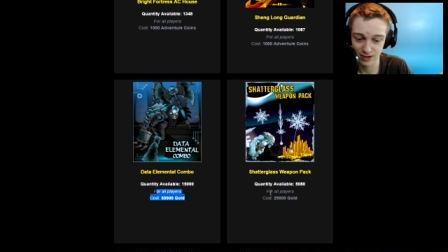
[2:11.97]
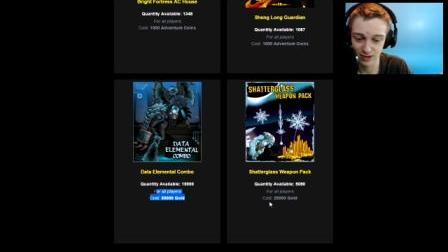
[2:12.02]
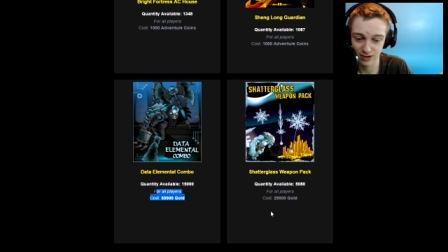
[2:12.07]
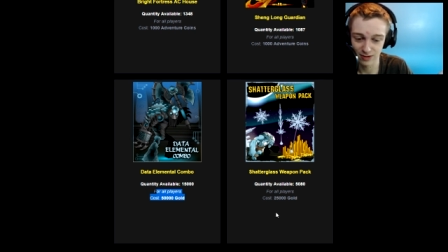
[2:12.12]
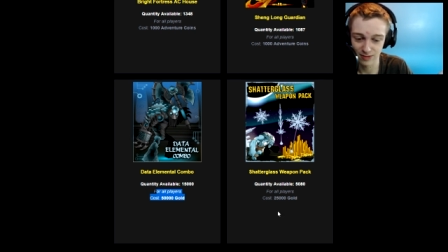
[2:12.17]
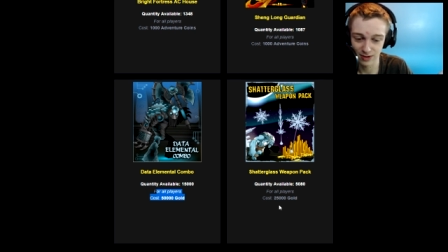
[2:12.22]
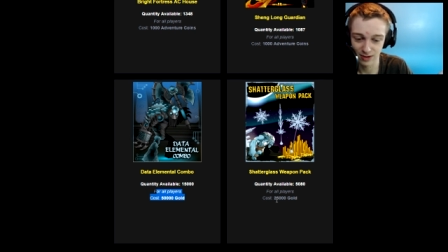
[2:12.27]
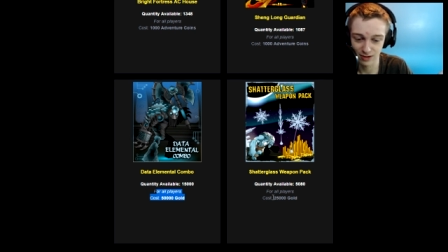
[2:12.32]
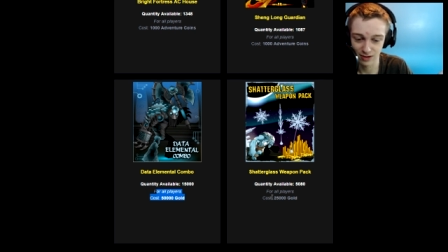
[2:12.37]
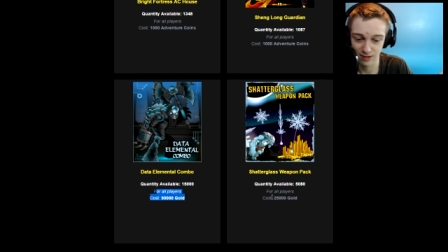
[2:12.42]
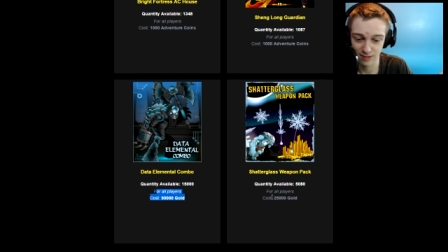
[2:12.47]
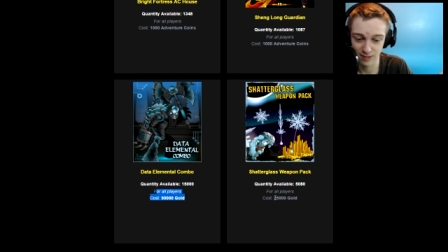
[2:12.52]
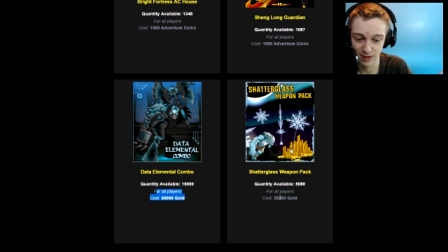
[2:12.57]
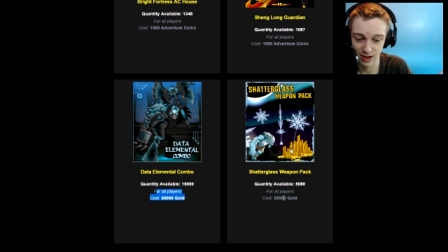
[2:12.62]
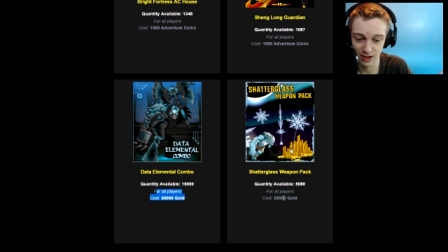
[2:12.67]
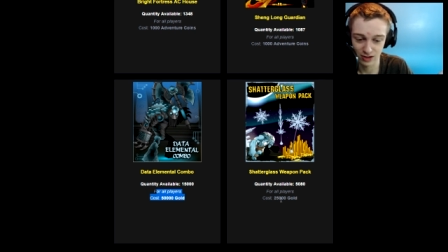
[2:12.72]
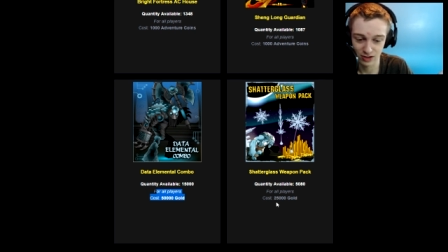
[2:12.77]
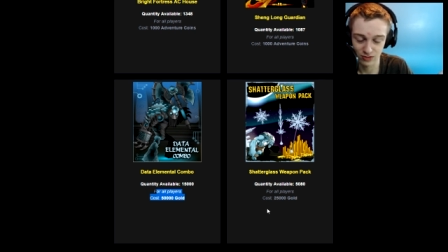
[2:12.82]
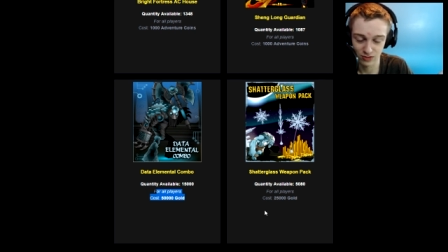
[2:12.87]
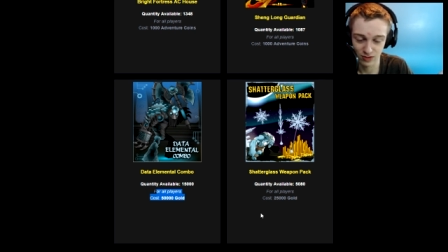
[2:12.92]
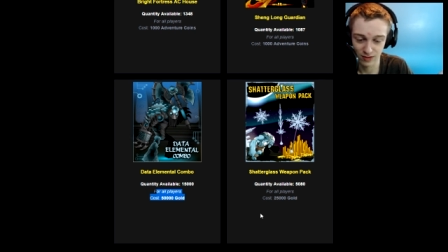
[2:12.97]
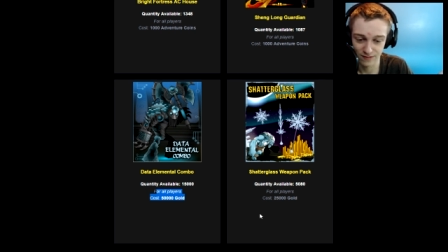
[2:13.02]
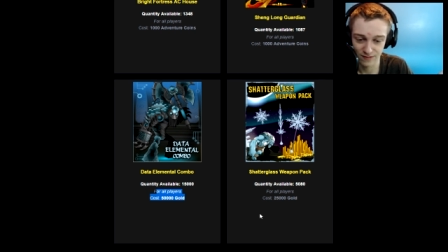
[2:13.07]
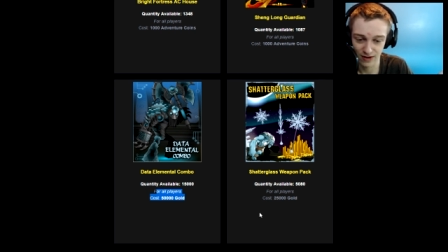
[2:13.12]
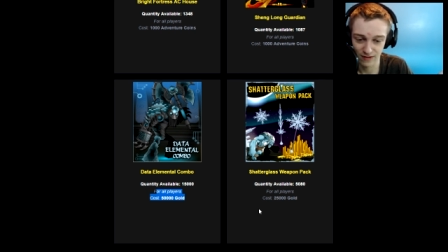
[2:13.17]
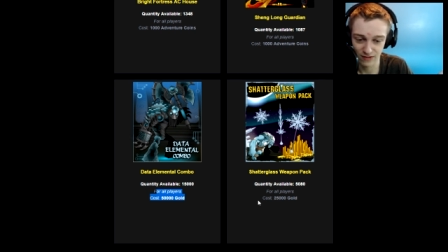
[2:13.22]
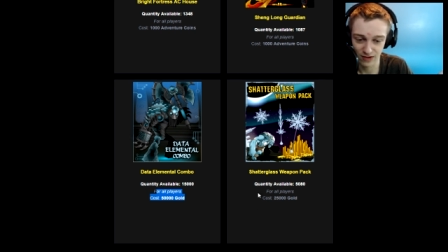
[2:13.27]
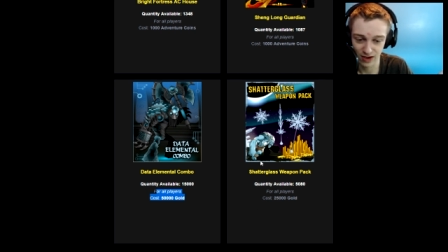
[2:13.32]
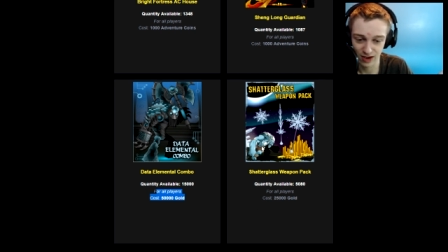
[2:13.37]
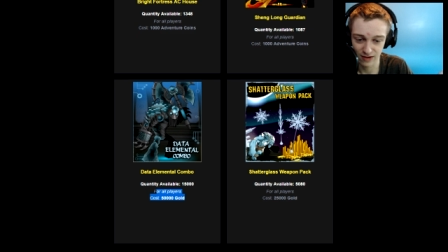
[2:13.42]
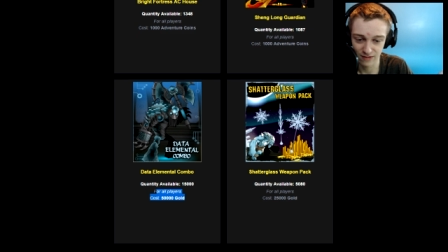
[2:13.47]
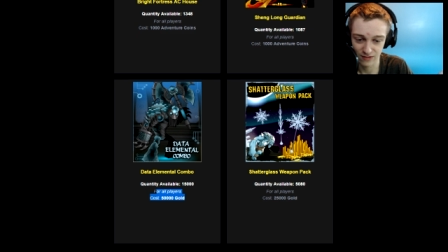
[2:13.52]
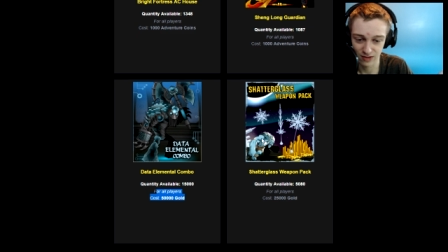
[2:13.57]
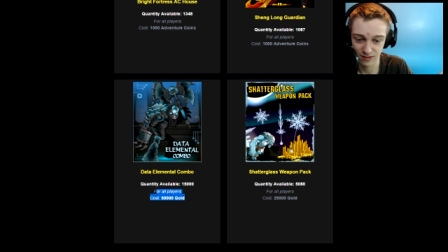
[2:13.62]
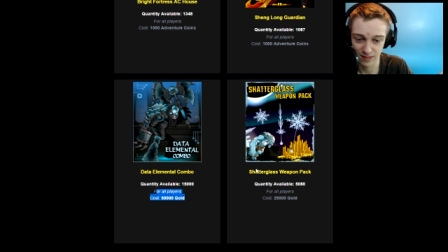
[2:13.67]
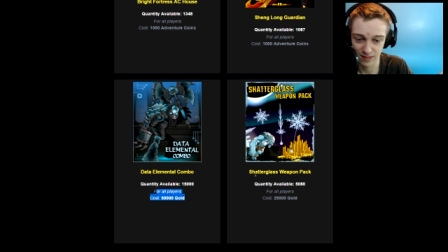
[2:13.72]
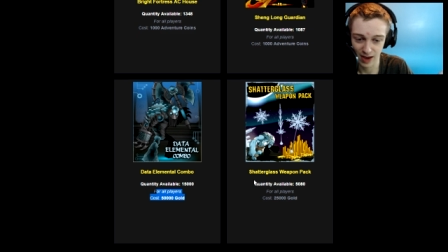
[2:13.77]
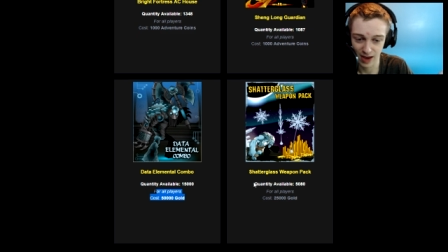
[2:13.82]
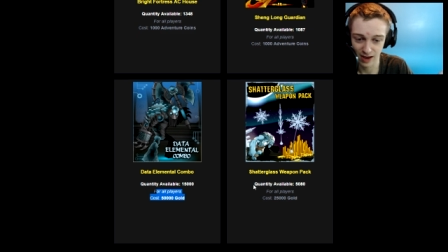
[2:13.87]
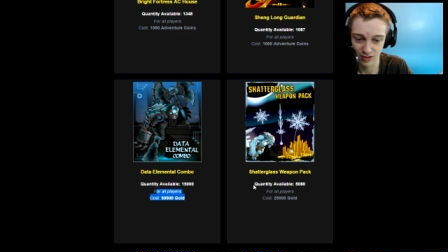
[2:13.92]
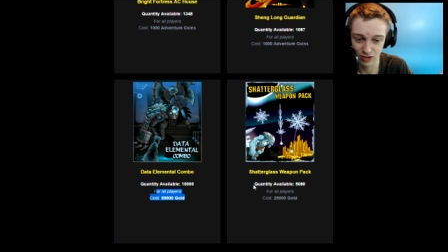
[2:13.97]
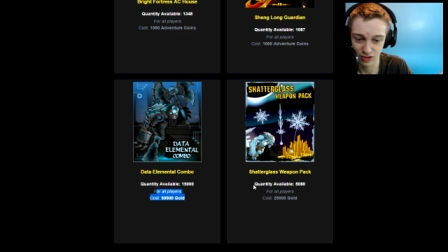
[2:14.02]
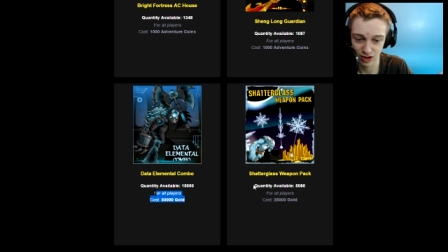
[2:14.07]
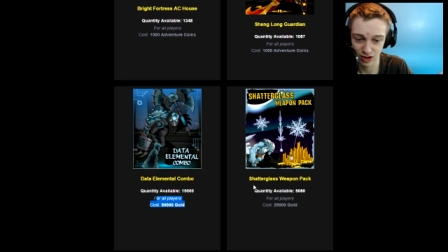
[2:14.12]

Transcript: So you're basically paying the 25k for the badge.